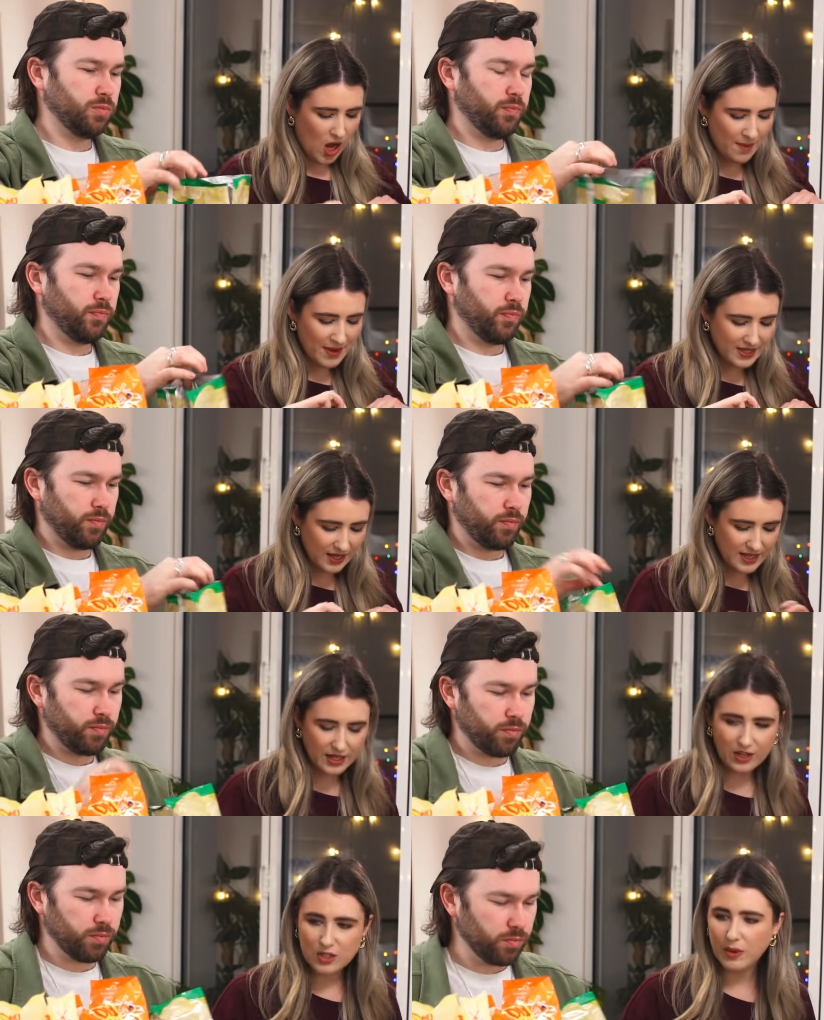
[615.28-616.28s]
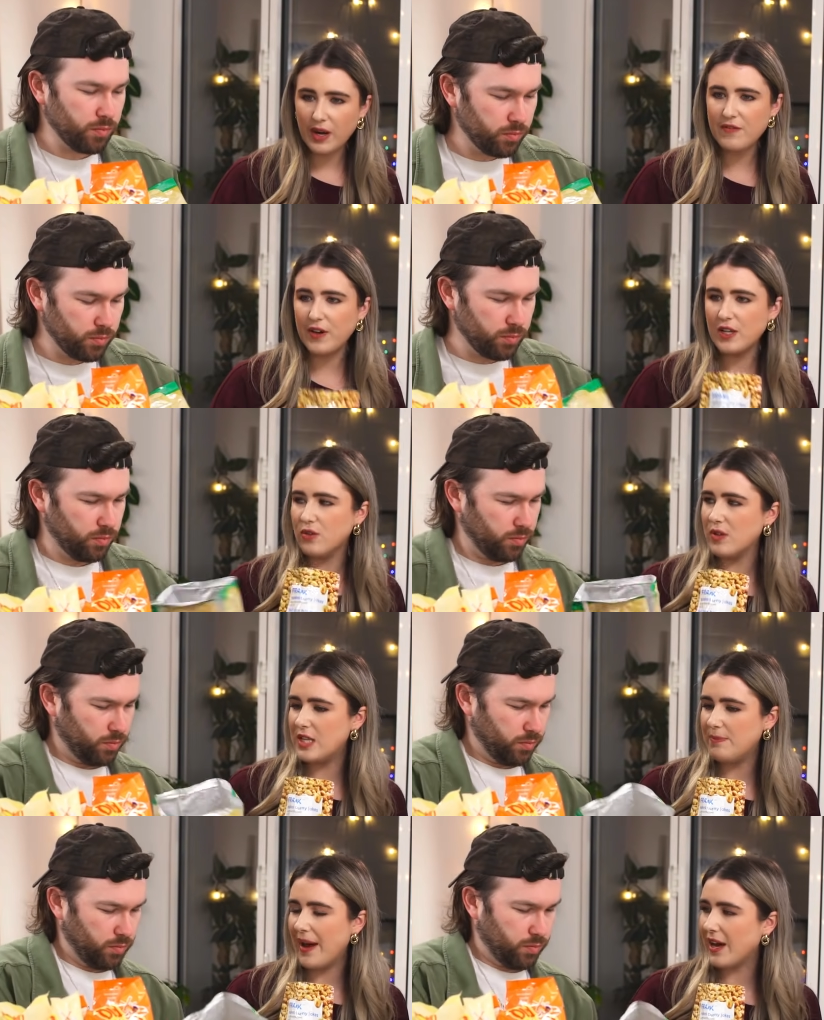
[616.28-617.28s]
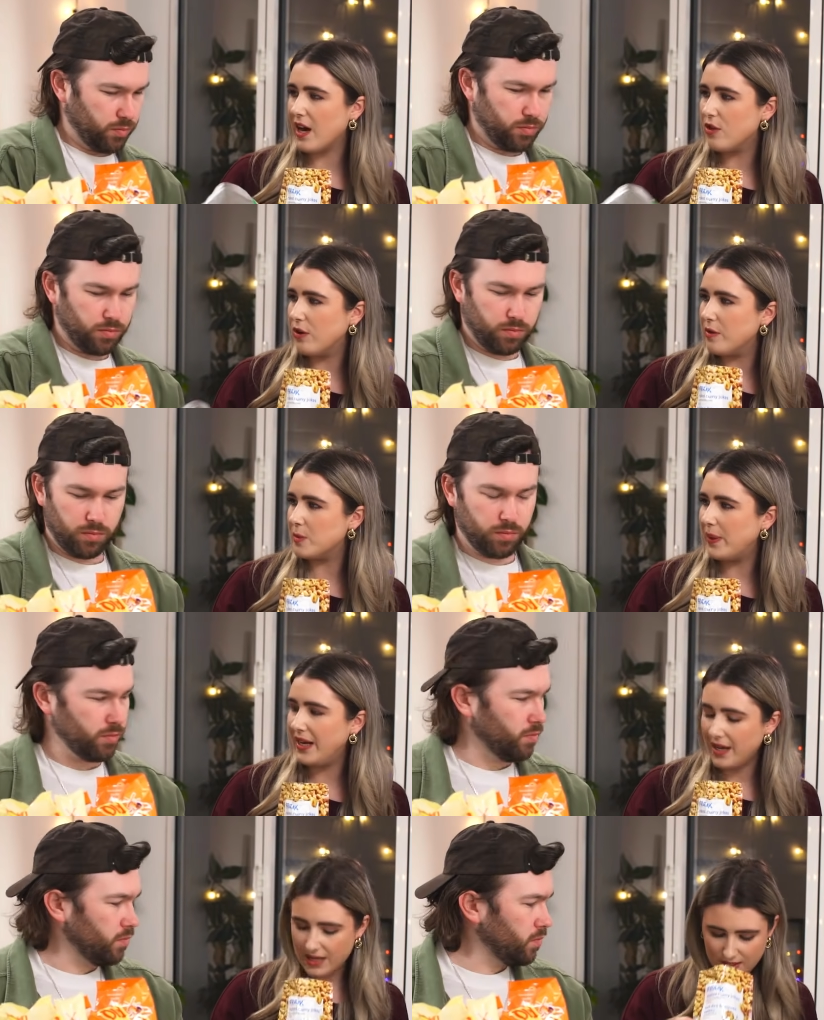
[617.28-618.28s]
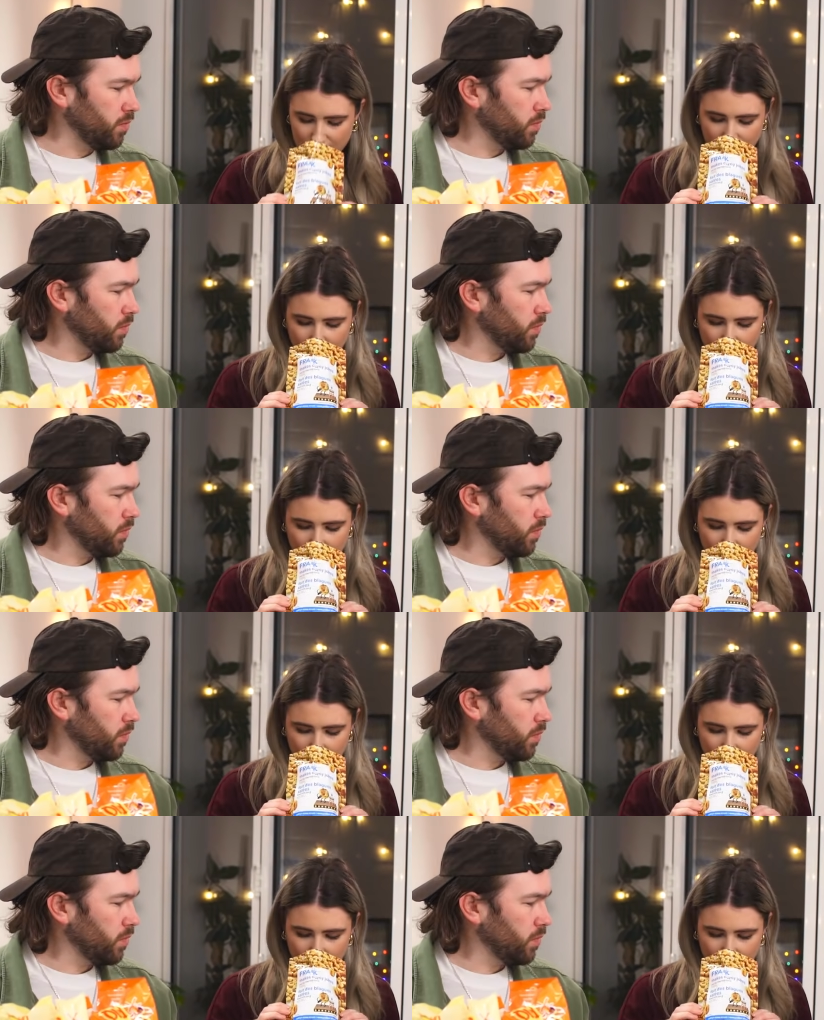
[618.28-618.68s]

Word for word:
Speaker 1: I'm excited because when I first saw this bag, I thought it was peanuts.